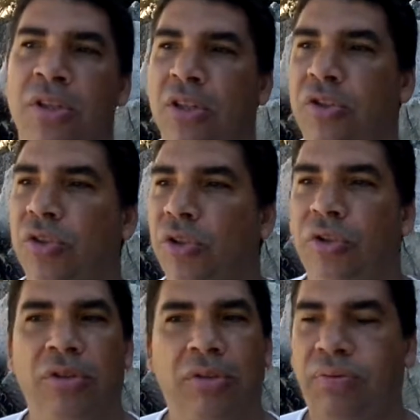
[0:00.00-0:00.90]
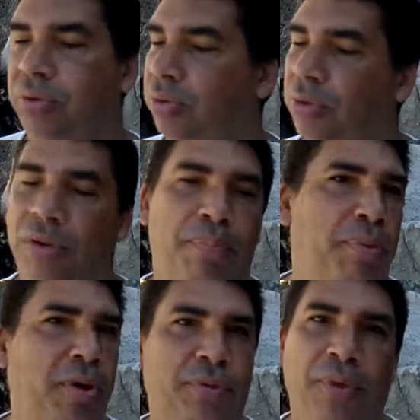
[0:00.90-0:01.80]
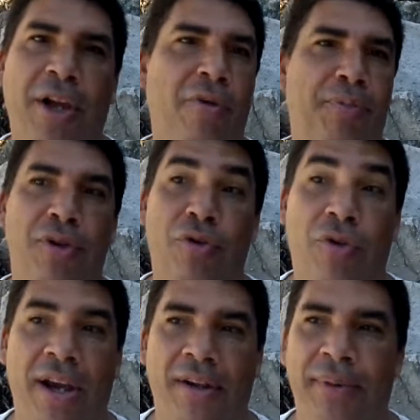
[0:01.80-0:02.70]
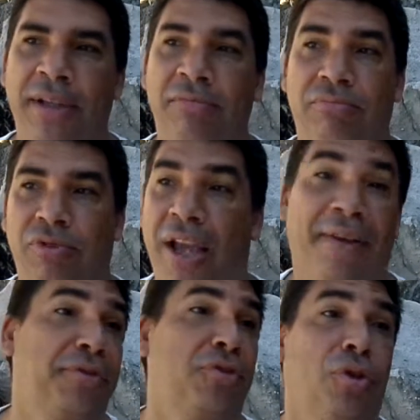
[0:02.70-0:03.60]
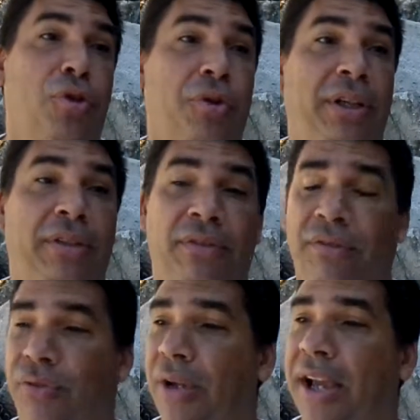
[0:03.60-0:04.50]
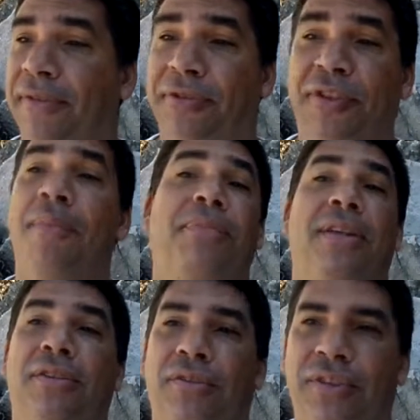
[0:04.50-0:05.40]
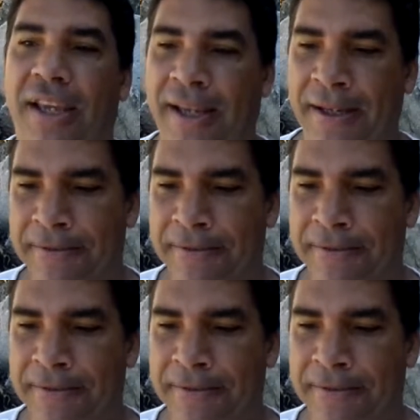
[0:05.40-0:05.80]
the books will help you incredibly to have stories, to have something to say,